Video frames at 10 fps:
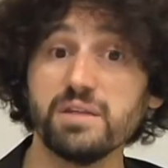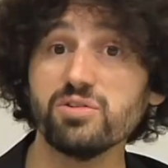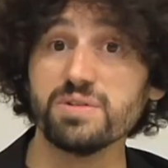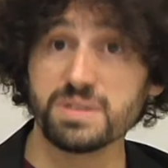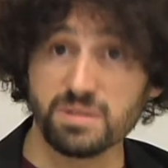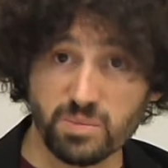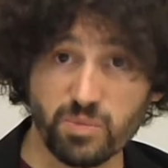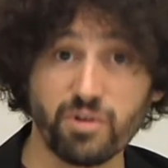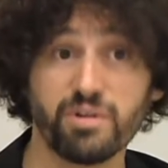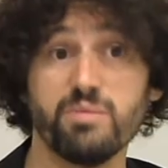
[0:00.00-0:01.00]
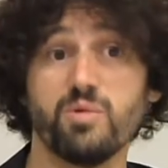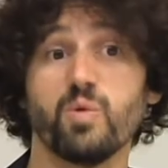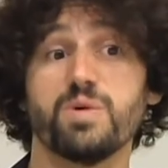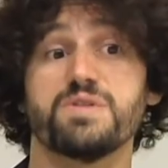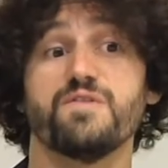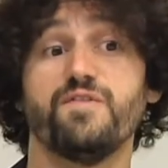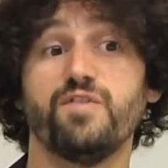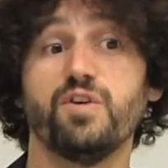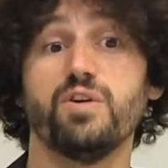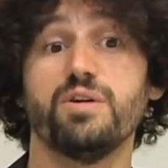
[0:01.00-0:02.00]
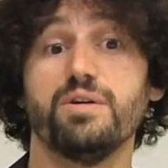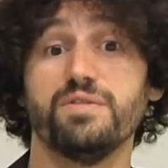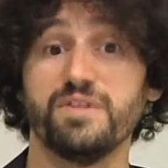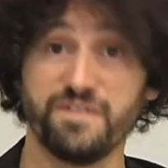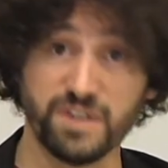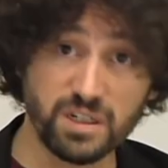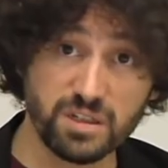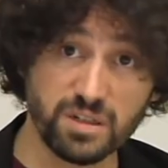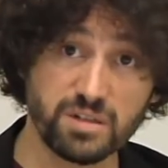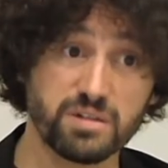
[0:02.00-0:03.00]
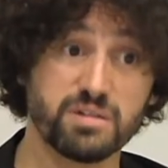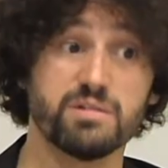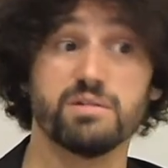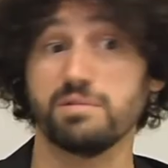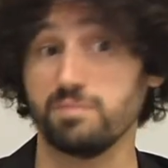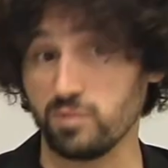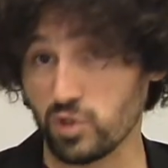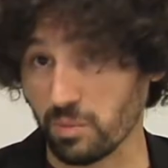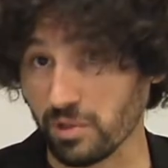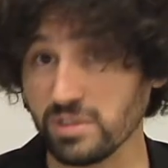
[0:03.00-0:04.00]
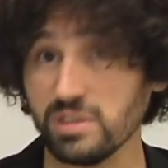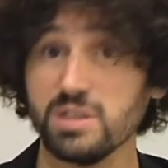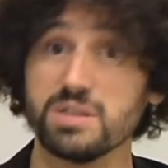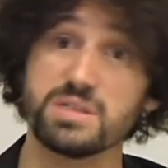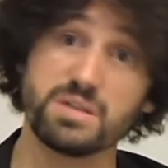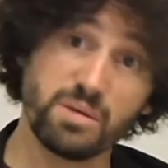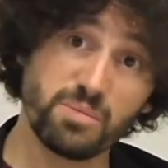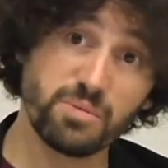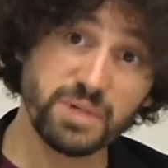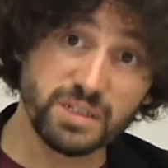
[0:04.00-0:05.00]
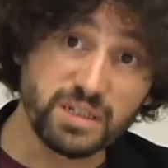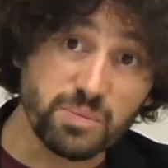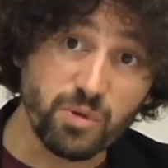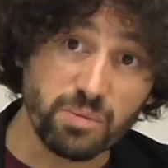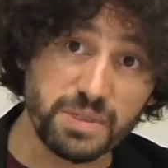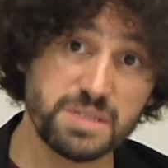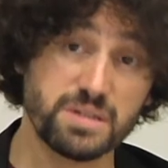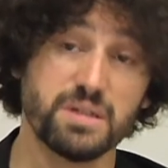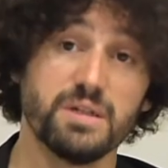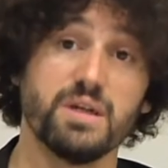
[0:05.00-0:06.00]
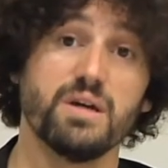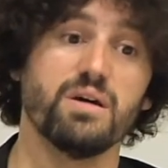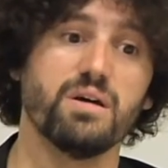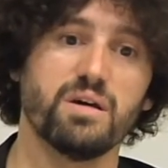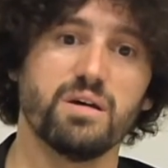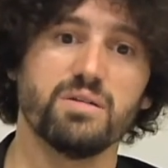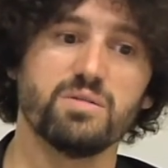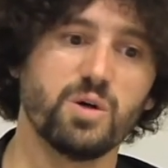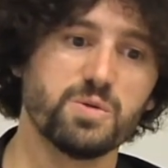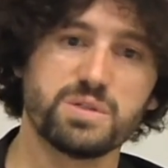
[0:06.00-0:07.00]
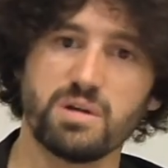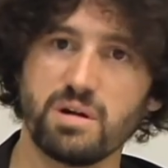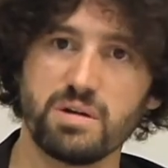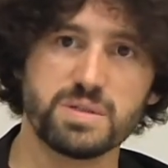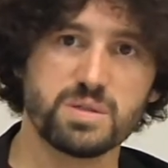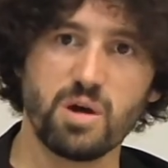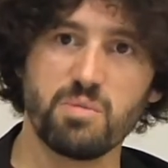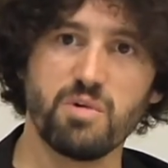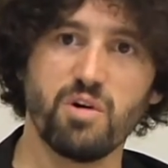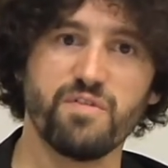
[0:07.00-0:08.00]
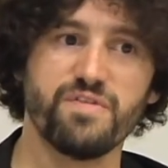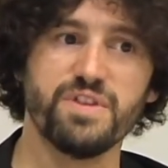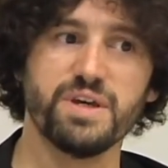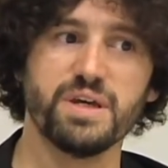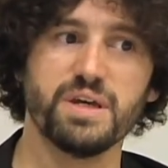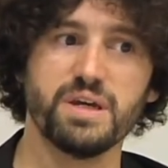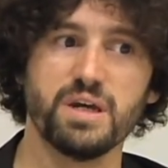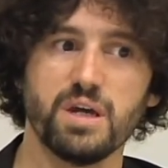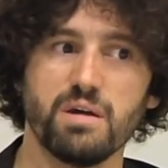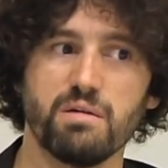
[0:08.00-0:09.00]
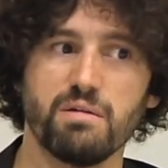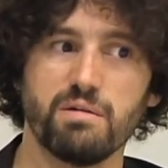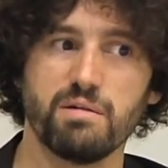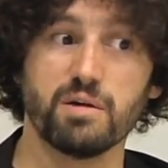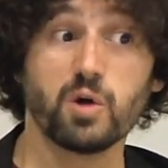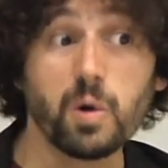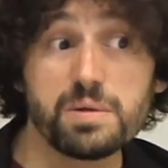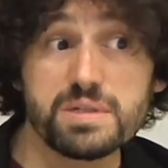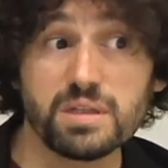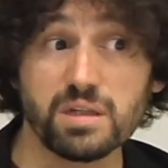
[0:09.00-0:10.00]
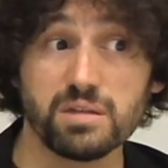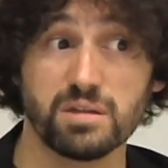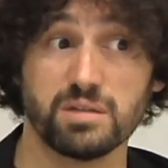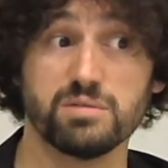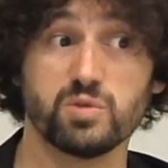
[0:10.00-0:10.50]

interest in the program was for the field uh, geopolitics, environmental diplomacy. Uh, those are some of the uh, goals that I intend